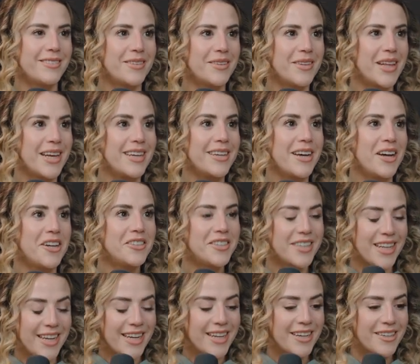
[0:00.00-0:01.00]
like a
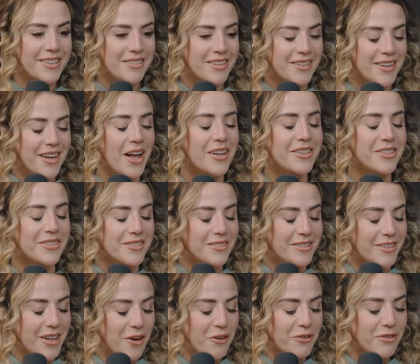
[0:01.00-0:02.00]
tan, a
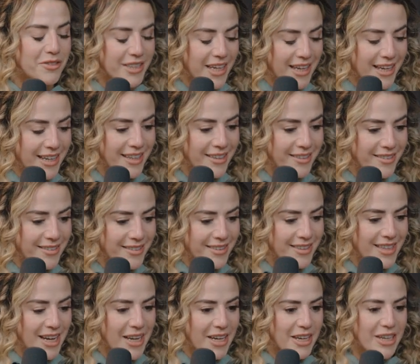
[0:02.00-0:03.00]
self-tan,
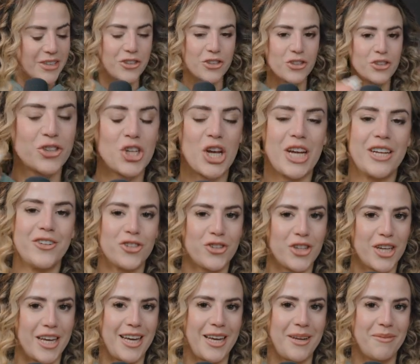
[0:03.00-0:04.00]
can just change
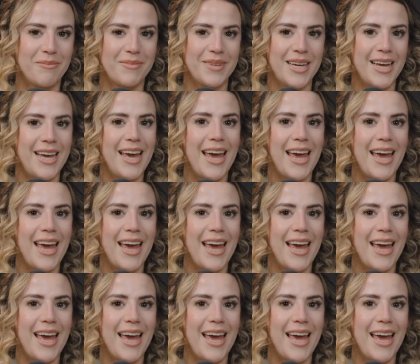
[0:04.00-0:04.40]
the game.